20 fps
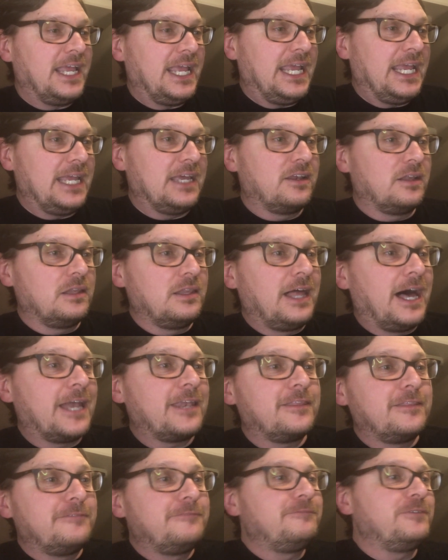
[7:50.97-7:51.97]
And a
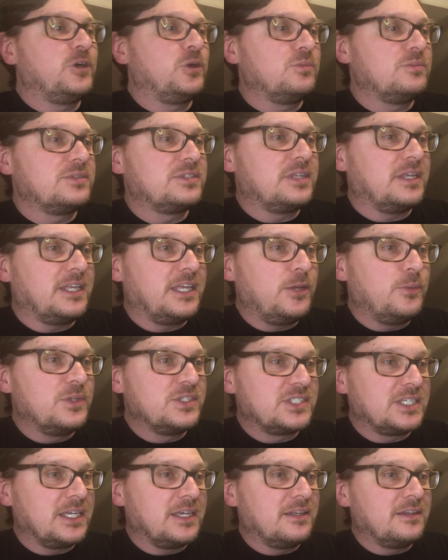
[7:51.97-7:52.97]
lot of the films that he
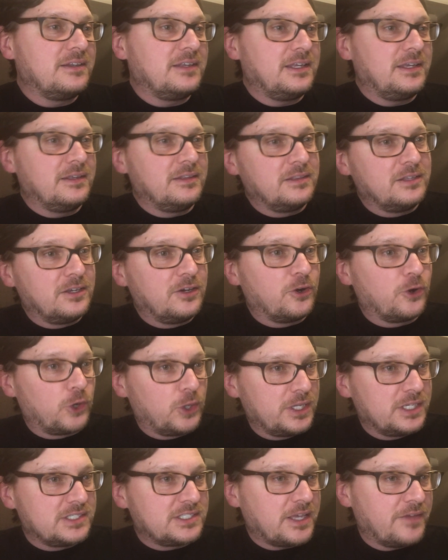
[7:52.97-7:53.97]
was in the
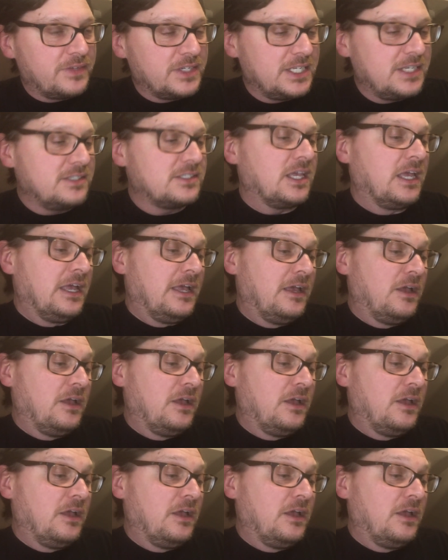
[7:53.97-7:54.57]
early 70s,